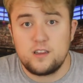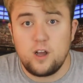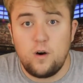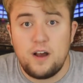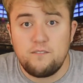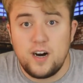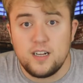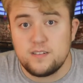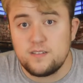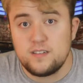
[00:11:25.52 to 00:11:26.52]
don't have
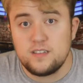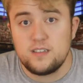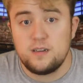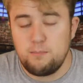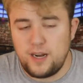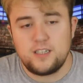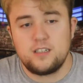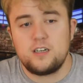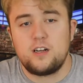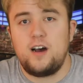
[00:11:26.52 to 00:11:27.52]
fun. Make
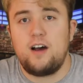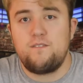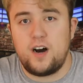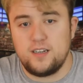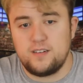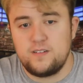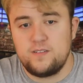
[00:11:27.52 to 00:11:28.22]
sure you don't have fun.